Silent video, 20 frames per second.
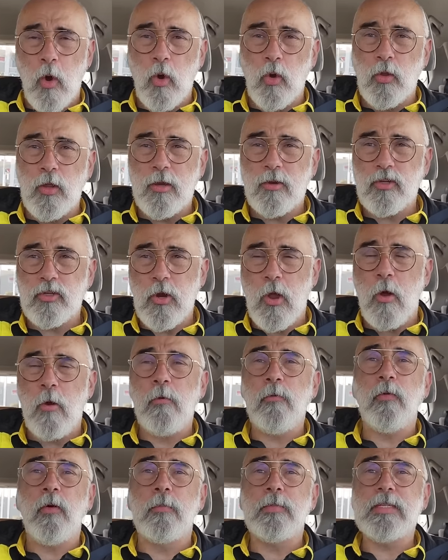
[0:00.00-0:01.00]
early
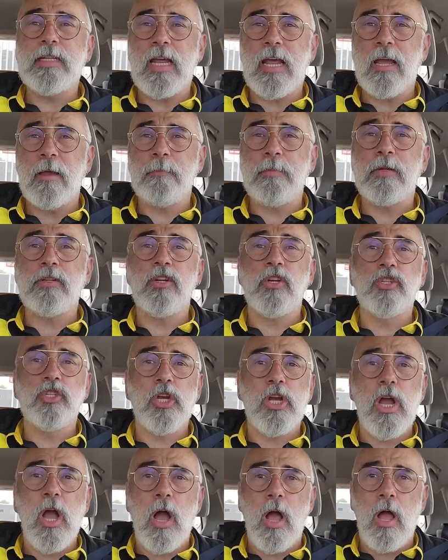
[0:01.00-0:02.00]
show from Tampa to
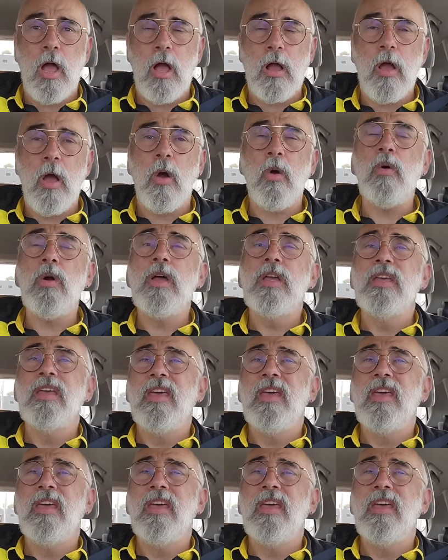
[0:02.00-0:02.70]
Chicago.